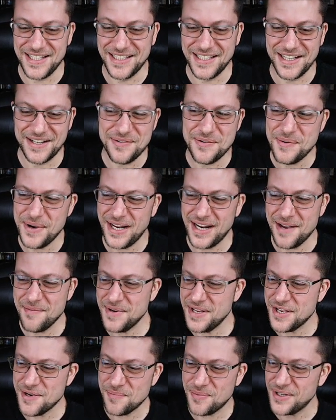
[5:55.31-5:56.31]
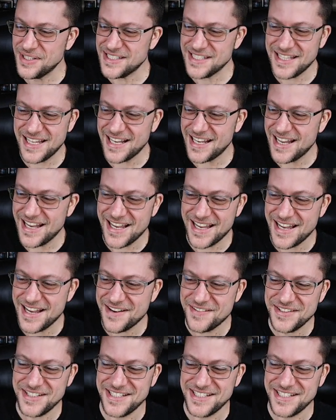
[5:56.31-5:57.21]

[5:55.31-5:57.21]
like, well, wait, how many hit points did that guy have?